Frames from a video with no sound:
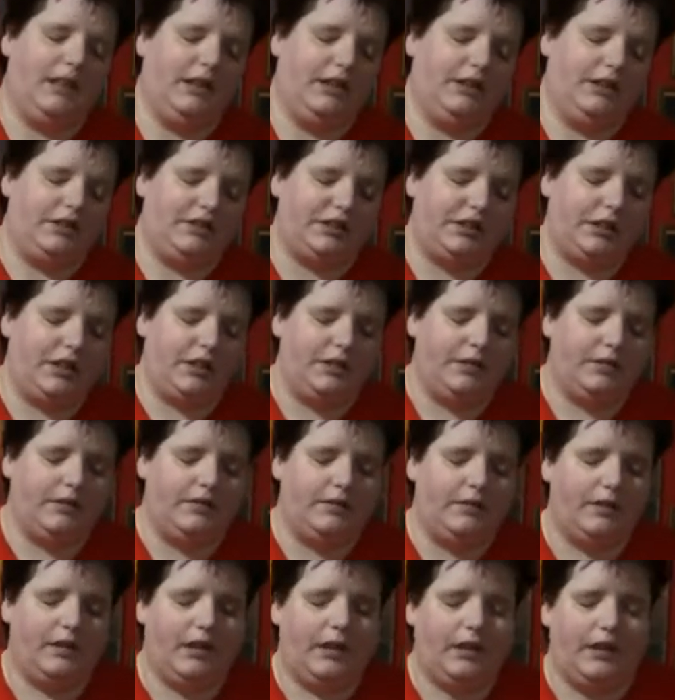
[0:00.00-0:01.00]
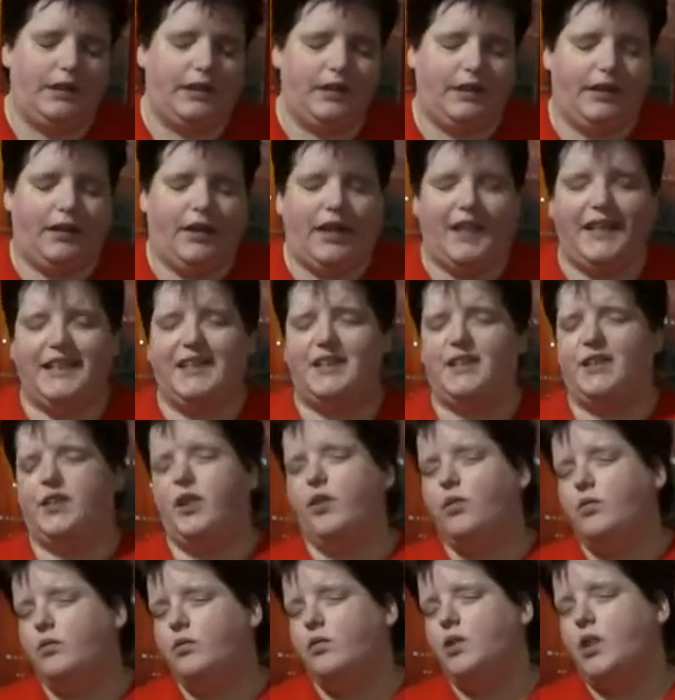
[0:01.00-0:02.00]
So I
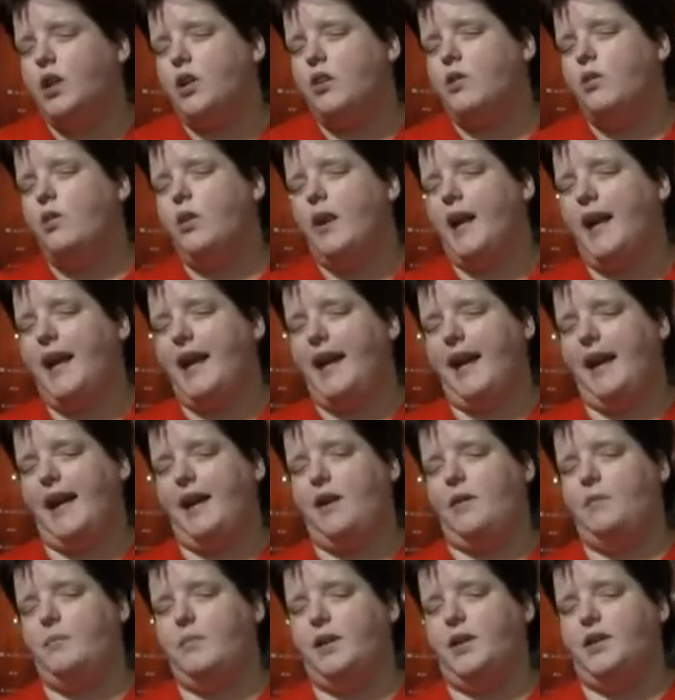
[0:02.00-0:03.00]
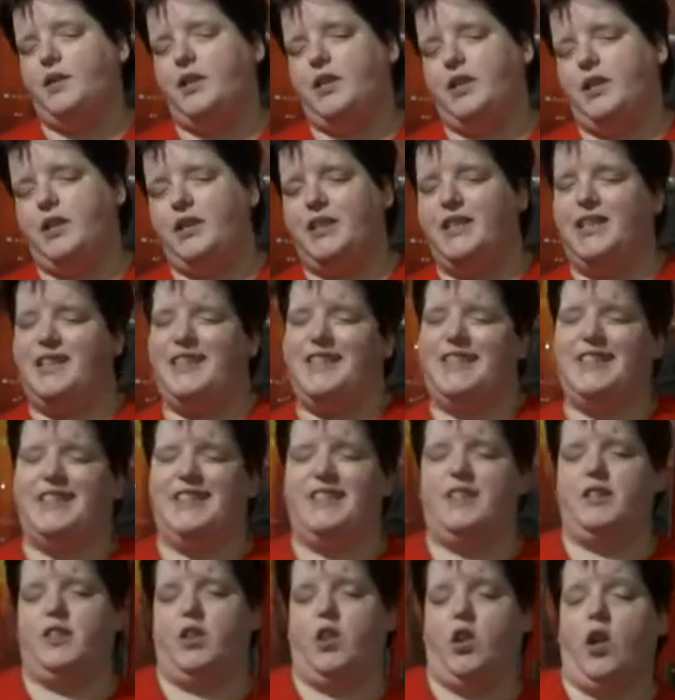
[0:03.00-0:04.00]
don't know how much this
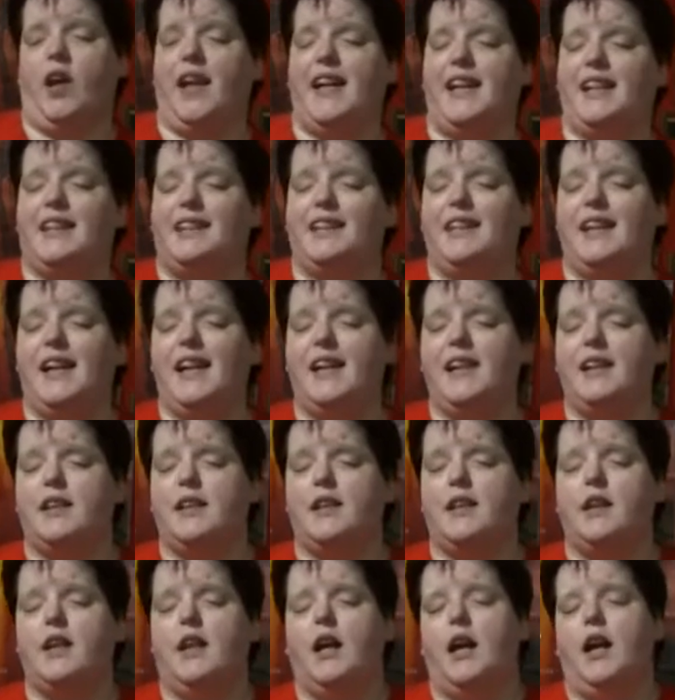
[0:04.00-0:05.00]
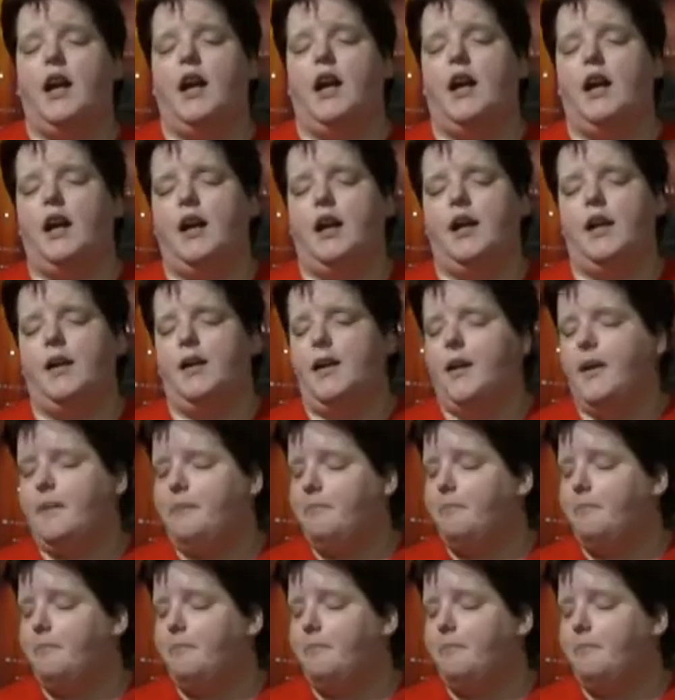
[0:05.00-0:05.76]
is like that,